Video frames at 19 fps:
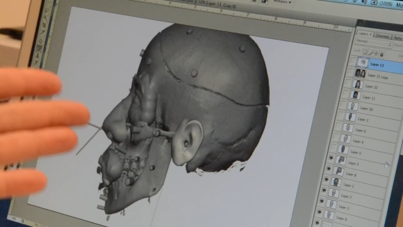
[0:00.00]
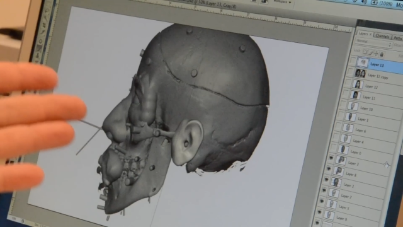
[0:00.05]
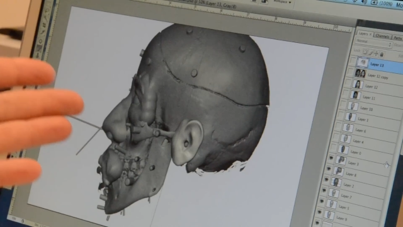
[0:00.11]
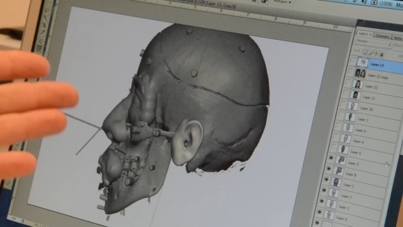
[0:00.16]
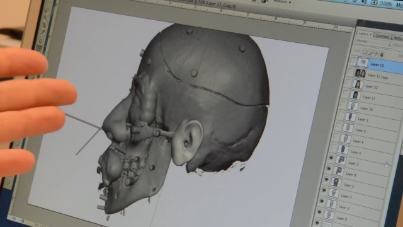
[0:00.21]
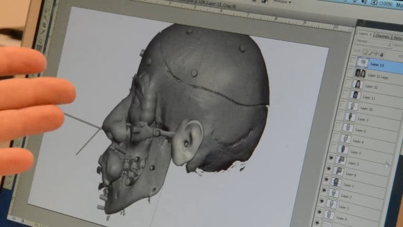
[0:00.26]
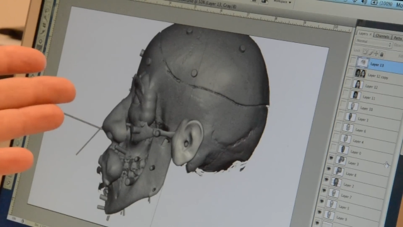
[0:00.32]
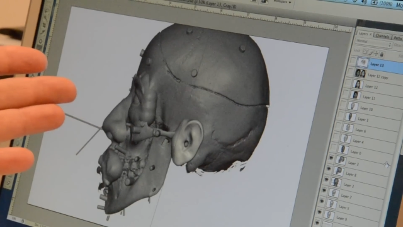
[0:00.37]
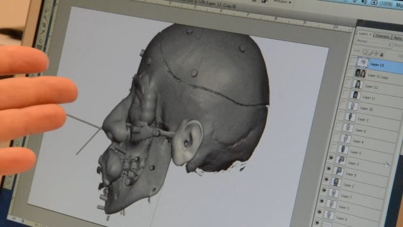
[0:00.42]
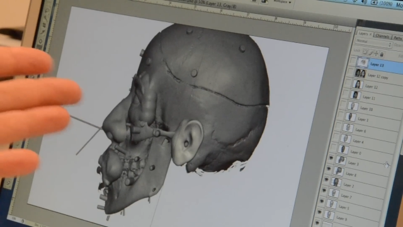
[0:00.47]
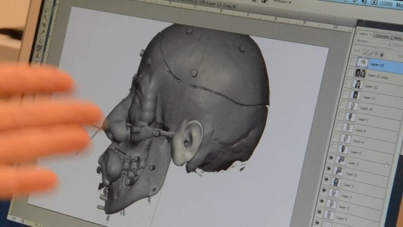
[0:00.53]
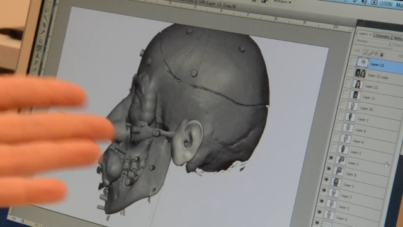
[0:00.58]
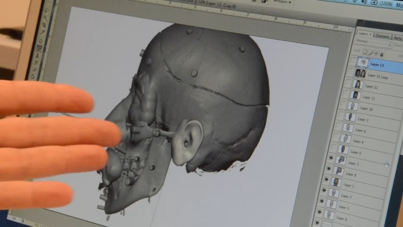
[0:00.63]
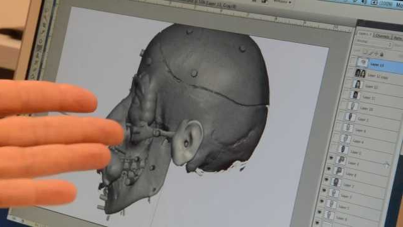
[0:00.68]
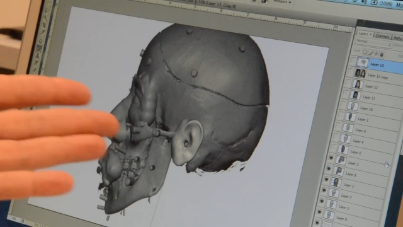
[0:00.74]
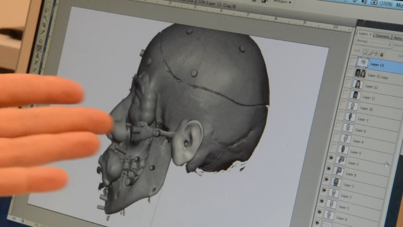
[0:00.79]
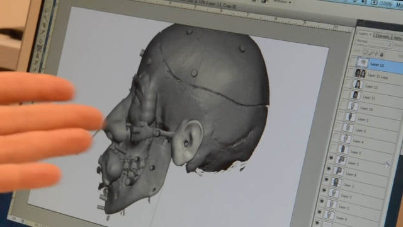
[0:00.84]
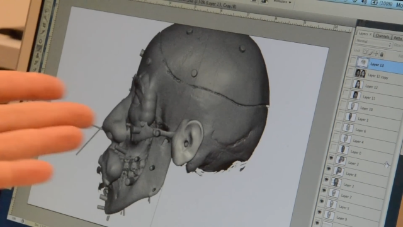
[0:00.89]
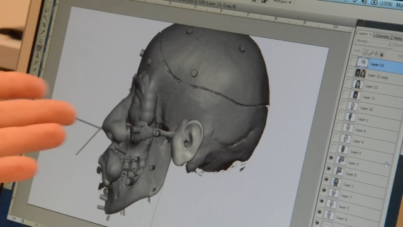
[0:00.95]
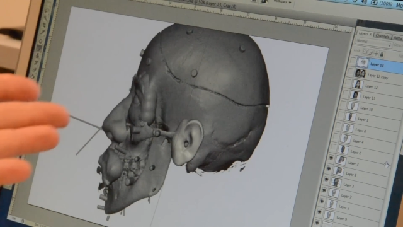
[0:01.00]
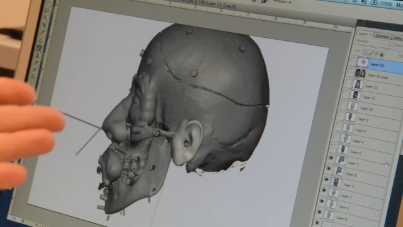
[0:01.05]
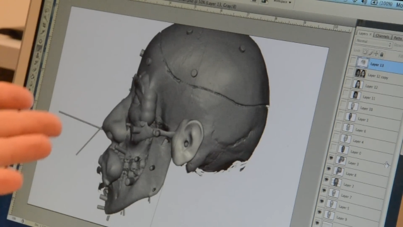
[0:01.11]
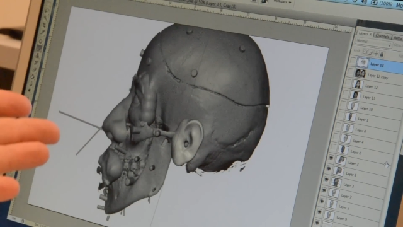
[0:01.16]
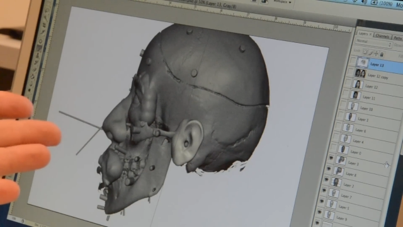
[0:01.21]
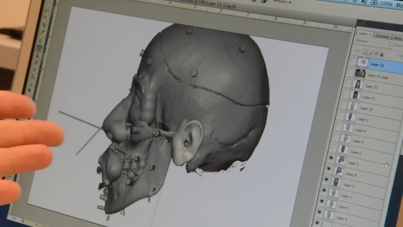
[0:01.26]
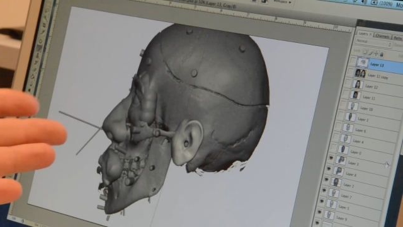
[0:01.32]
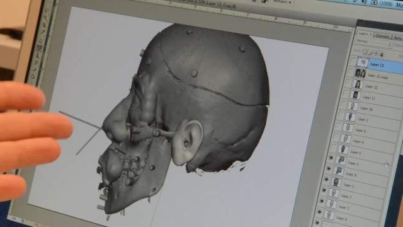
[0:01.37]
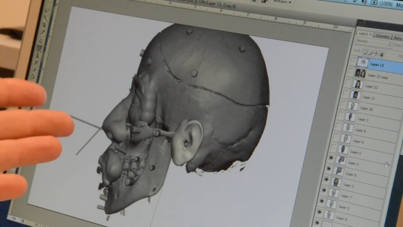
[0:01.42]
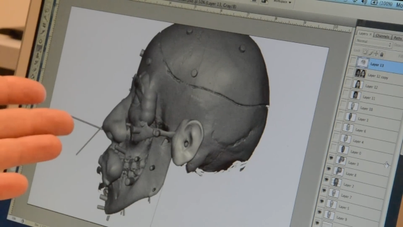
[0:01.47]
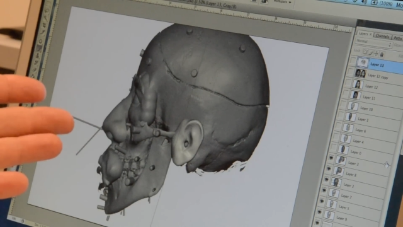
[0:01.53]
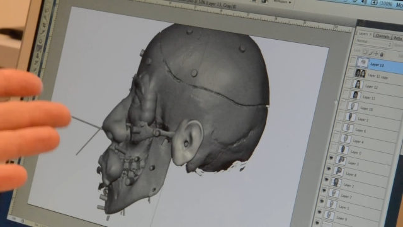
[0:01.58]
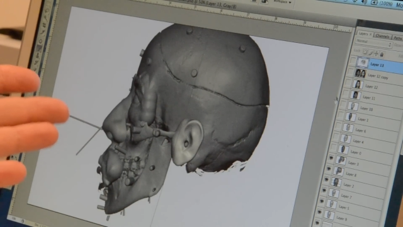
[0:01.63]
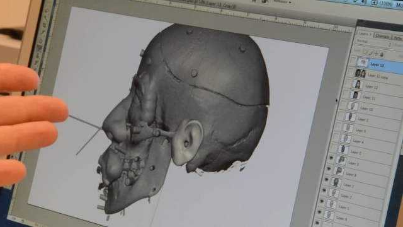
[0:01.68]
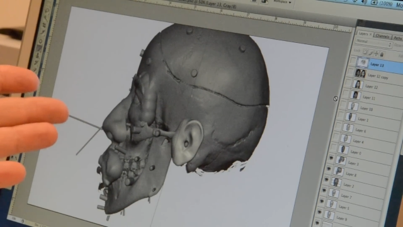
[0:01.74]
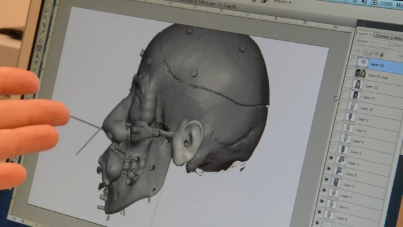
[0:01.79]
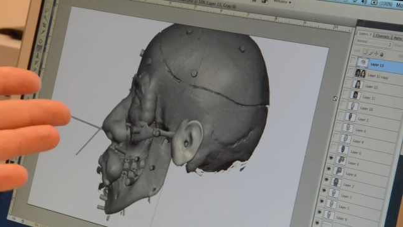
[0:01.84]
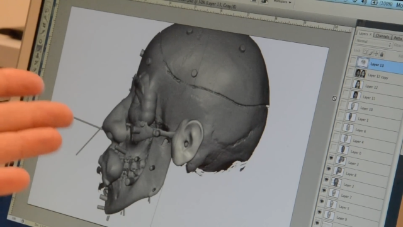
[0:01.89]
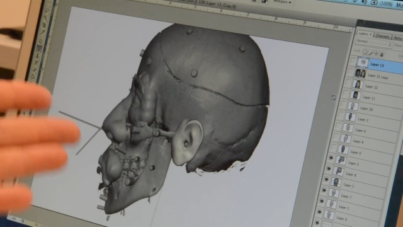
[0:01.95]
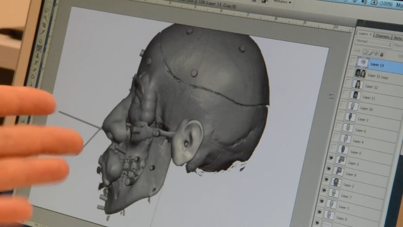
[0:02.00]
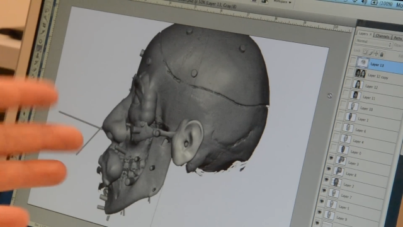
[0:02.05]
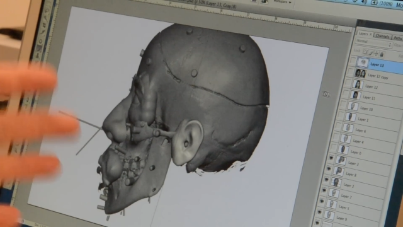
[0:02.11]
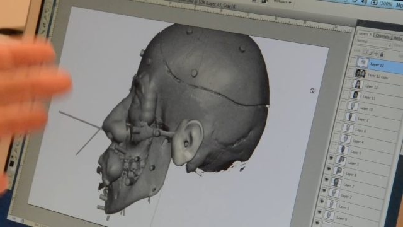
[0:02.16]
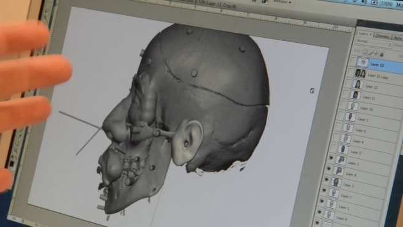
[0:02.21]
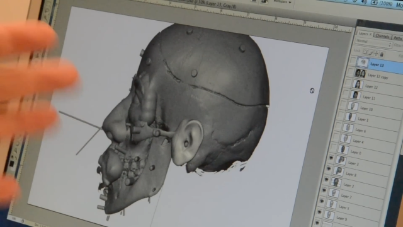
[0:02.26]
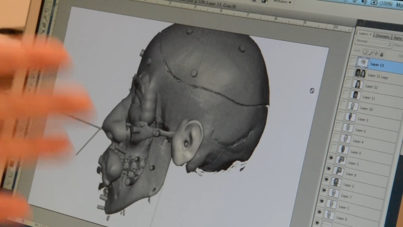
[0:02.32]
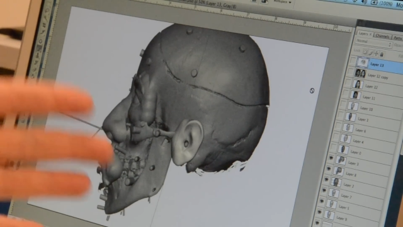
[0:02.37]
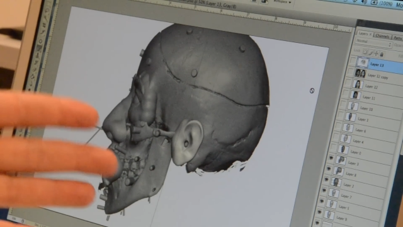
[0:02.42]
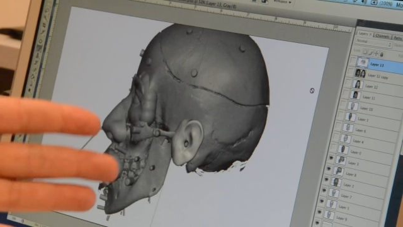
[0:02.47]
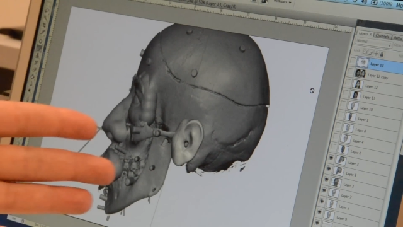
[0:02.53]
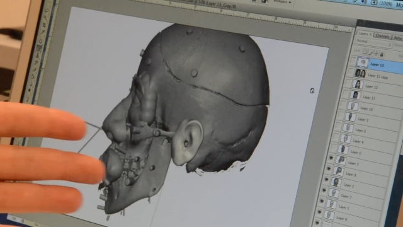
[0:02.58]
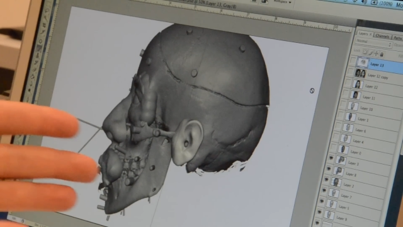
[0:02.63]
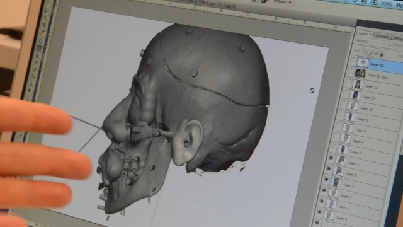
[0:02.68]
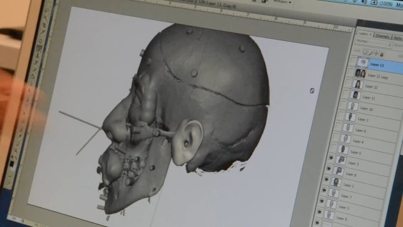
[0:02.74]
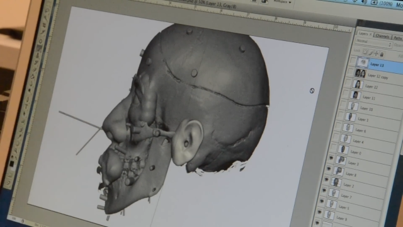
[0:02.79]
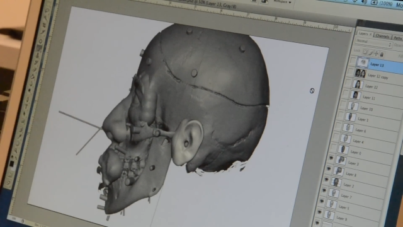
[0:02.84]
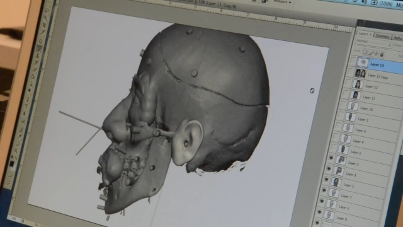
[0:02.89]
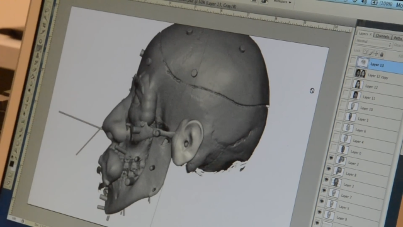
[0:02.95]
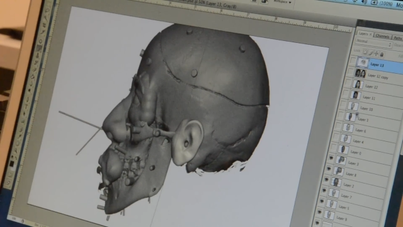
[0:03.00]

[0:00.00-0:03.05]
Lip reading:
No face is visible, so there are no lips to read.